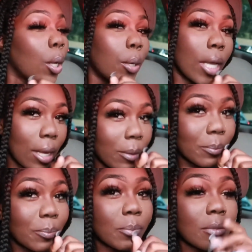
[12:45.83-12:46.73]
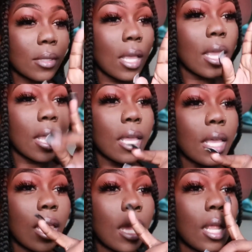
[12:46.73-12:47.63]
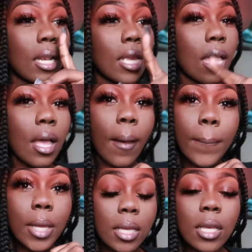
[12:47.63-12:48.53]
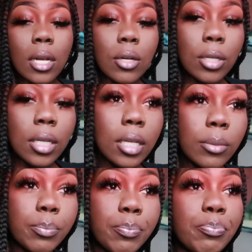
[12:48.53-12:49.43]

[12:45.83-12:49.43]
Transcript: Okay. And yeah, I'm putting y'all on.